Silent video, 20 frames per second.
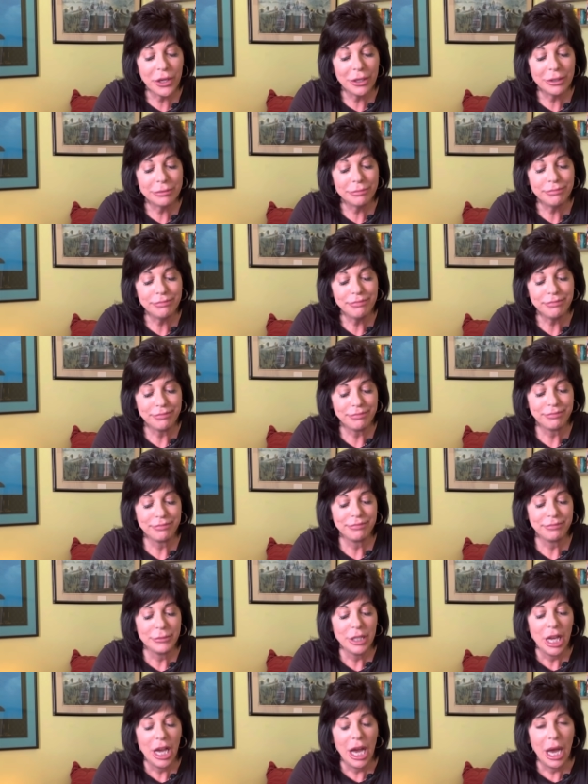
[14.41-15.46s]
I'm
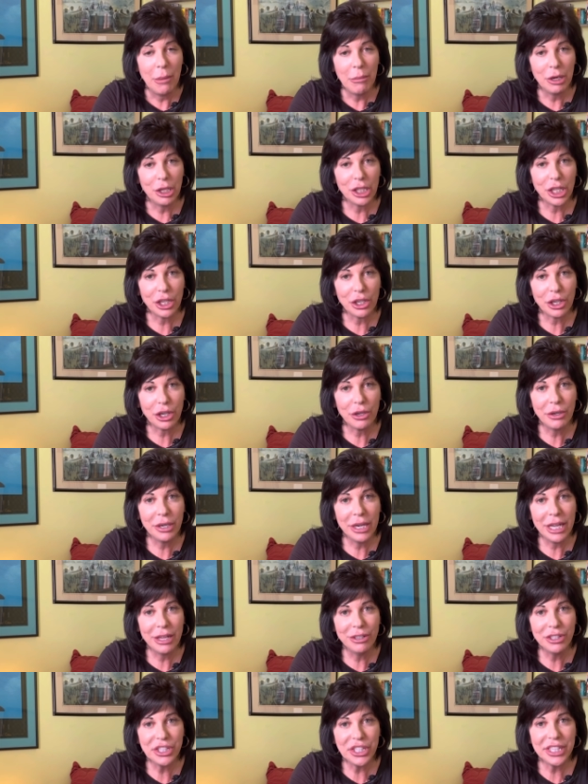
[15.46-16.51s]
going to look at your current
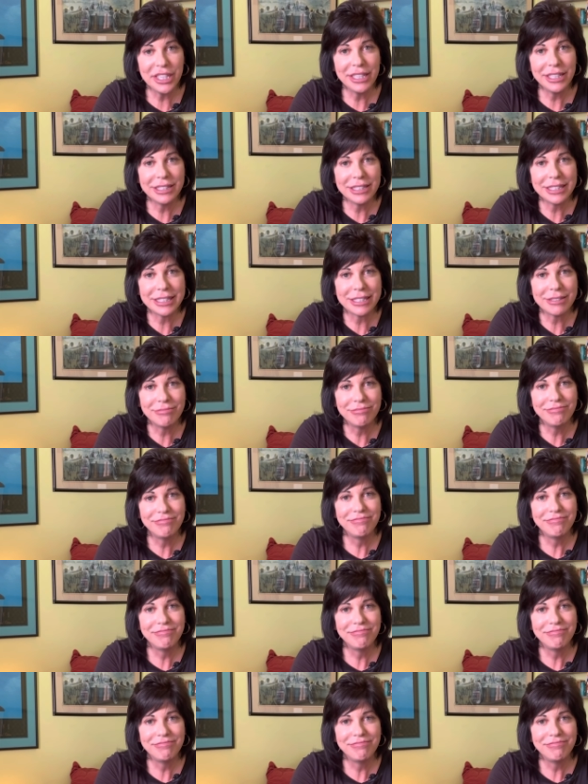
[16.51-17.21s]
energies,